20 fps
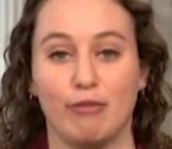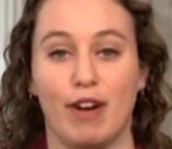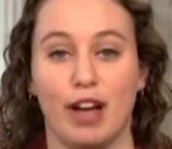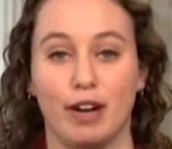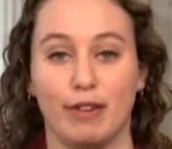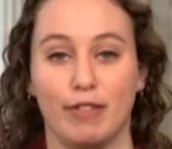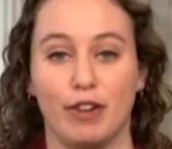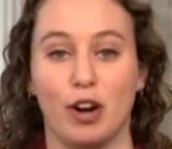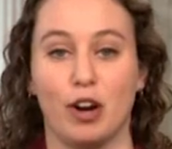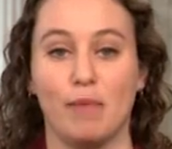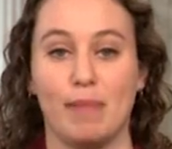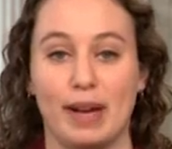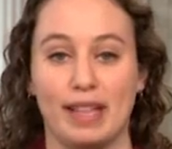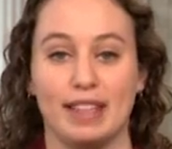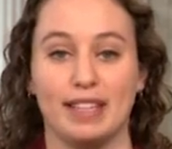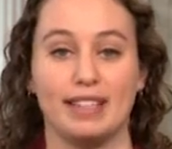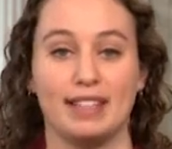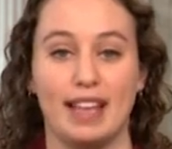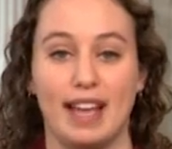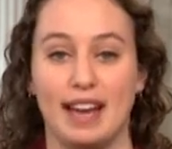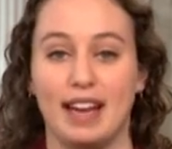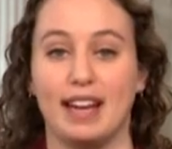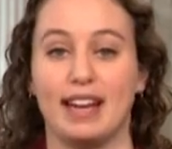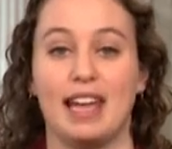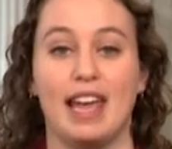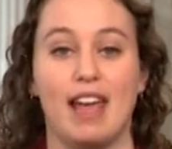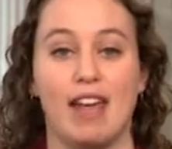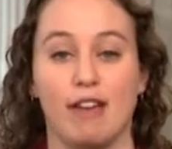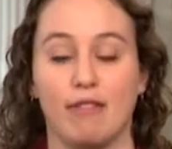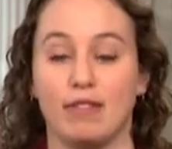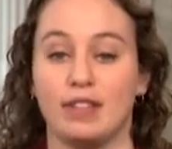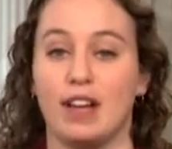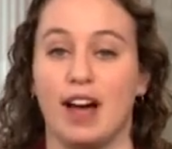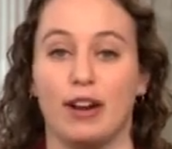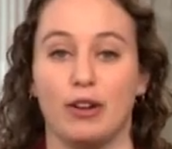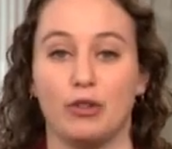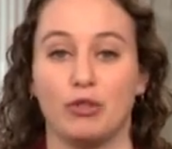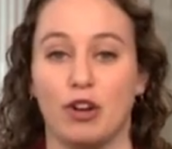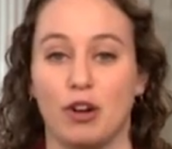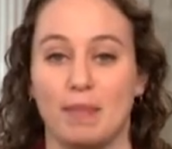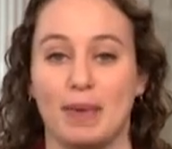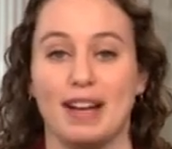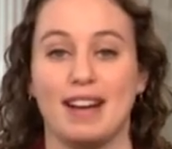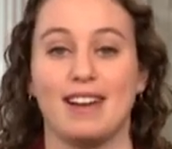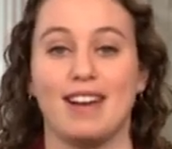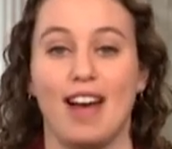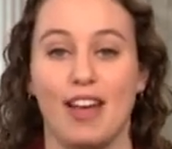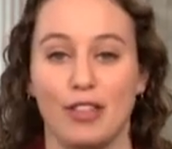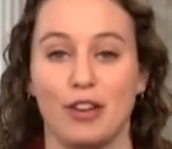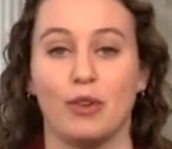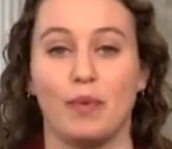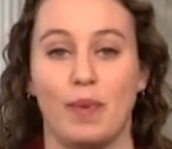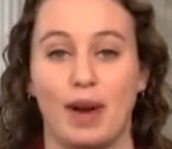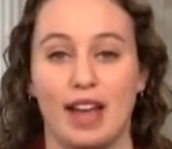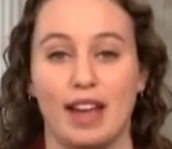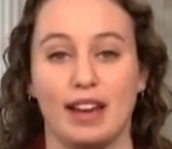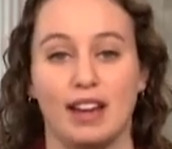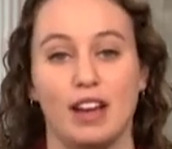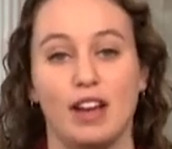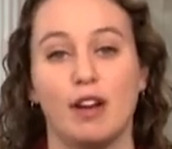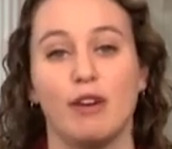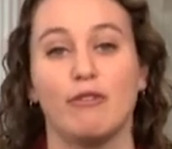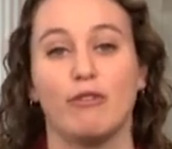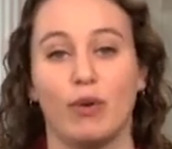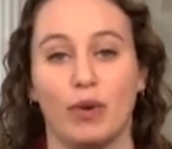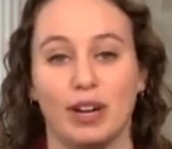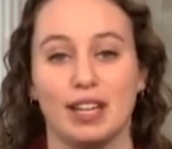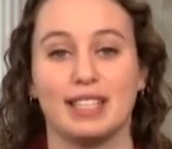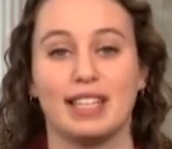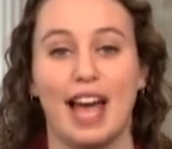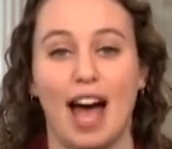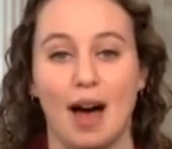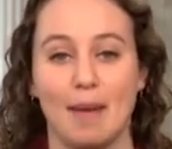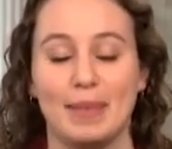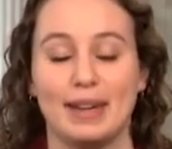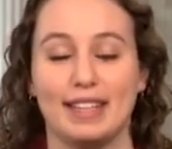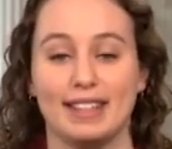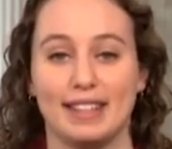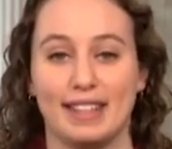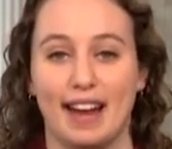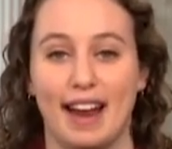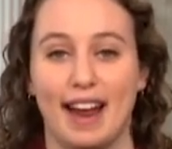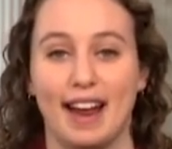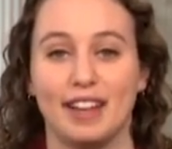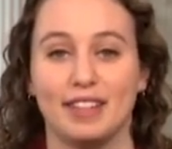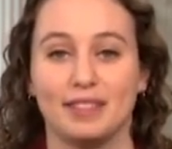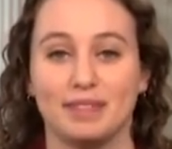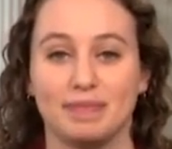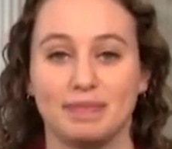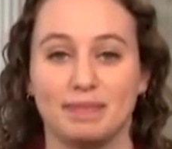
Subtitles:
front of her, but the Senate gave Donald Trump another win for his cabinet today.